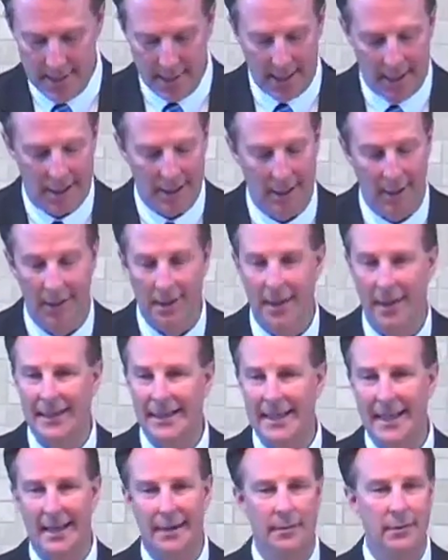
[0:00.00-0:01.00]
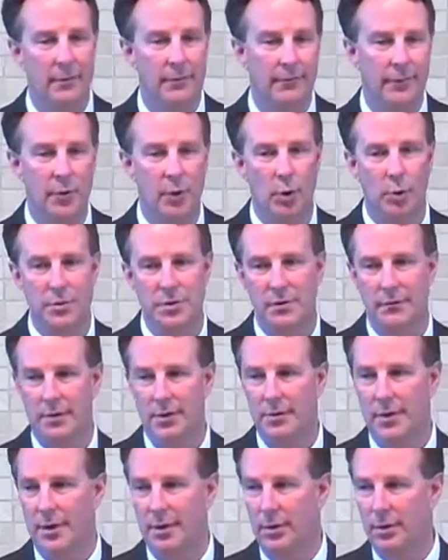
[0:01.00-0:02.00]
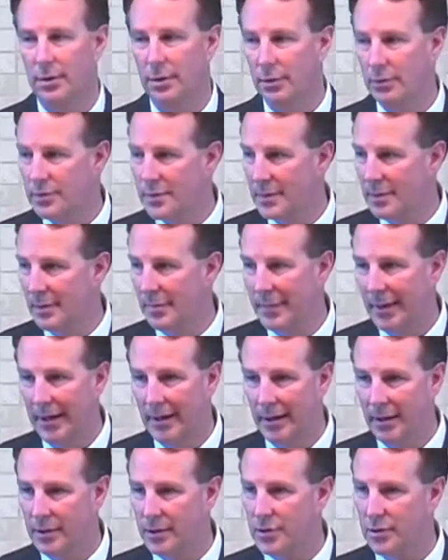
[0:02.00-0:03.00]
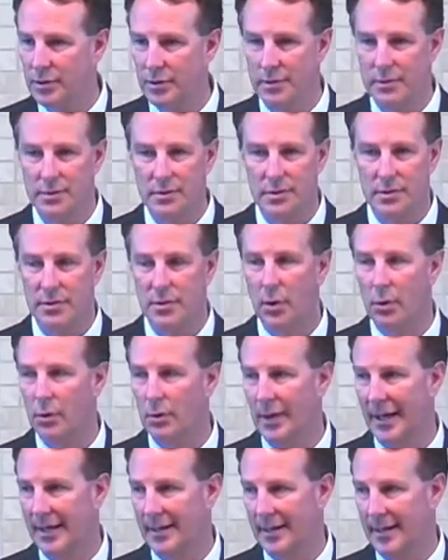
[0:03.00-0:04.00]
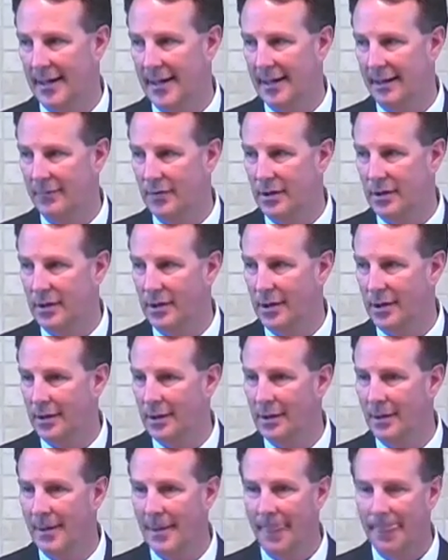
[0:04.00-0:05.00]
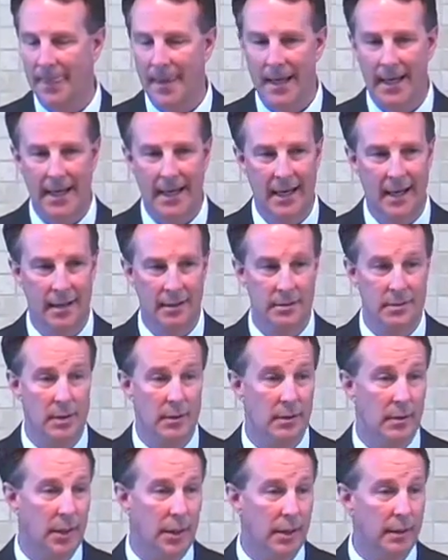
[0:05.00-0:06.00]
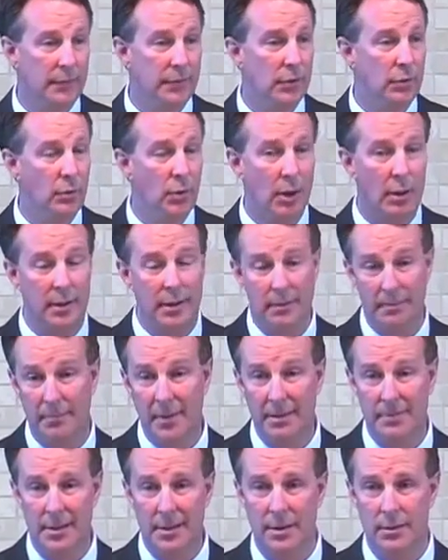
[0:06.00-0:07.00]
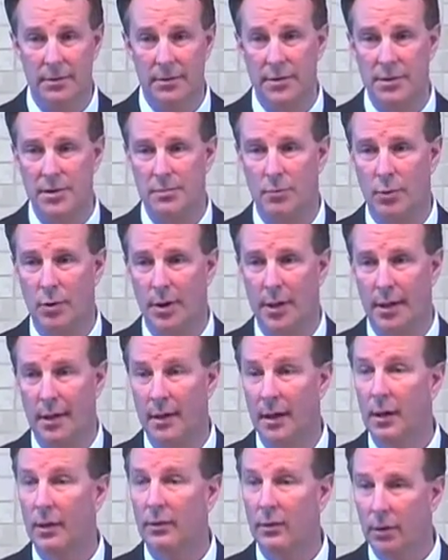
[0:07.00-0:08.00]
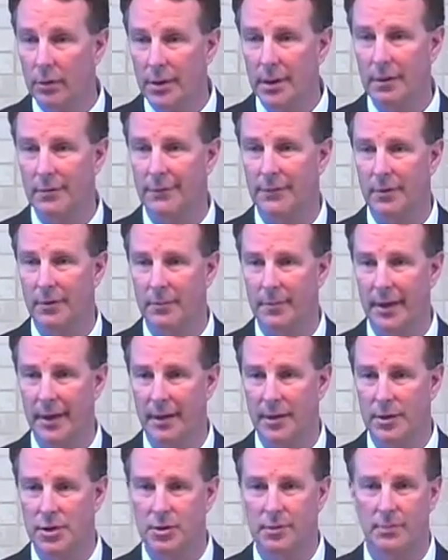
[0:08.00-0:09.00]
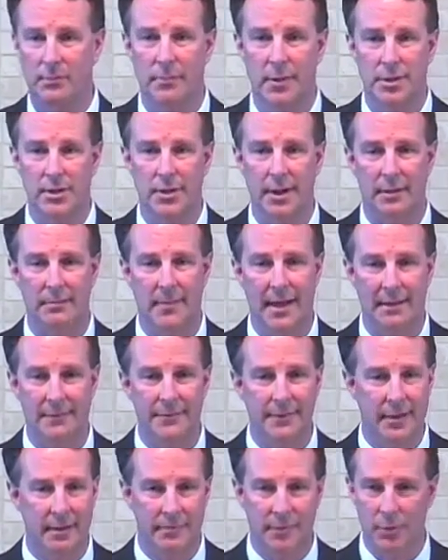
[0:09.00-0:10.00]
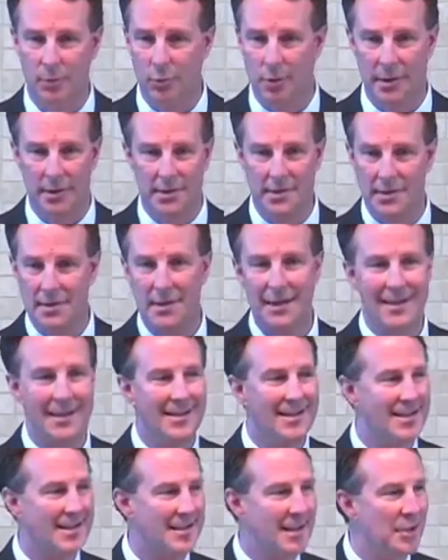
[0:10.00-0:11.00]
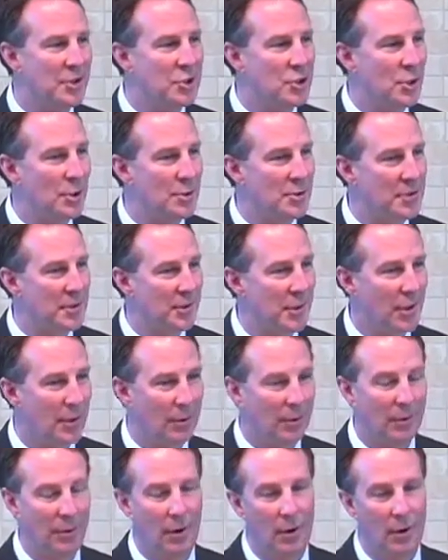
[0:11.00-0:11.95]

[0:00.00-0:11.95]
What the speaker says: Again, for those of you that are new to the parish, so glad to have you here. And if you are maybe here this morning looking for a parish, much like my family was 6 years ago,